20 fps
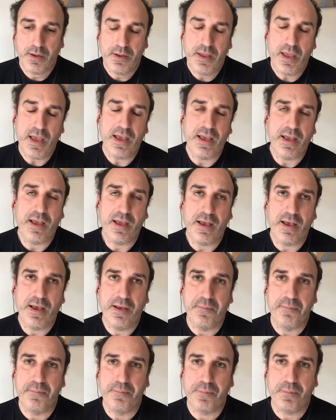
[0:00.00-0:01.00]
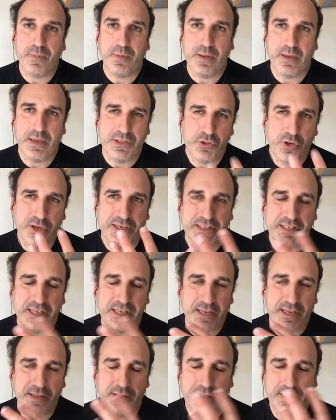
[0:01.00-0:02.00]
Yeah, as you can
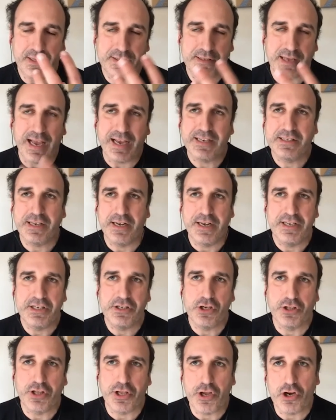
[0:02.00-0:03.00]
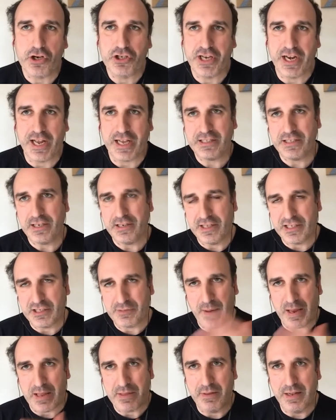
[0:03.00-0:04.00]
see, this accent is not a Yorkshire accent,
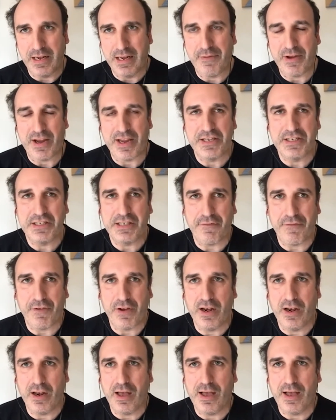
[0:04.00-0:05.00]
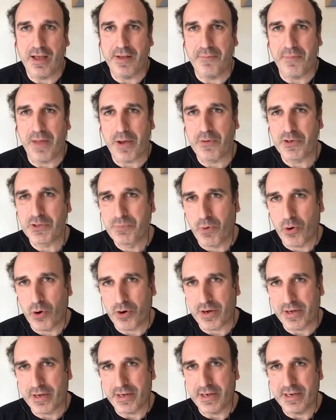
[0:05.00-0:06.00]
despite living in Sheffield. I was
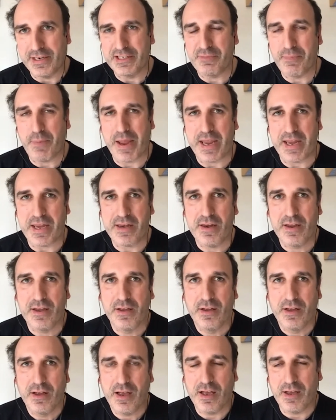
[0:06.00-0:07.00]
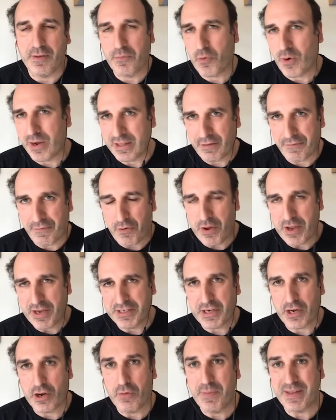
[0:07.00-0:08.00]
born in Spain quite a few
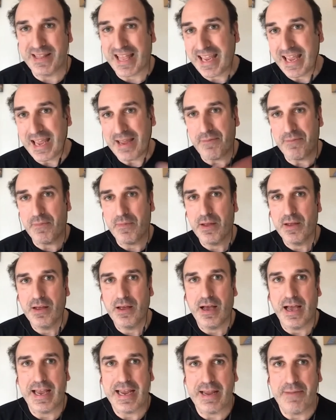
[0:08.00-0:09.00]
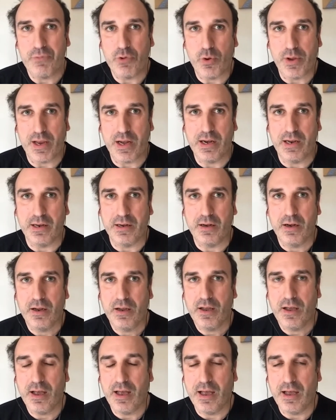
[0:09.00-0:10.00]
years ago, but I came to England
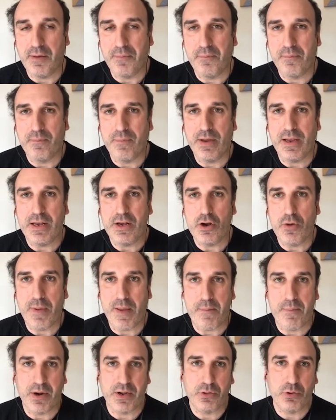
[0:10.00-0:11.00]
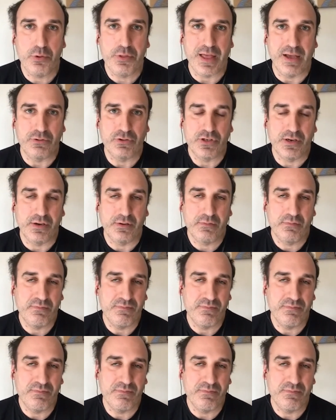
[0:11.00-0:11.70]
in November 2000,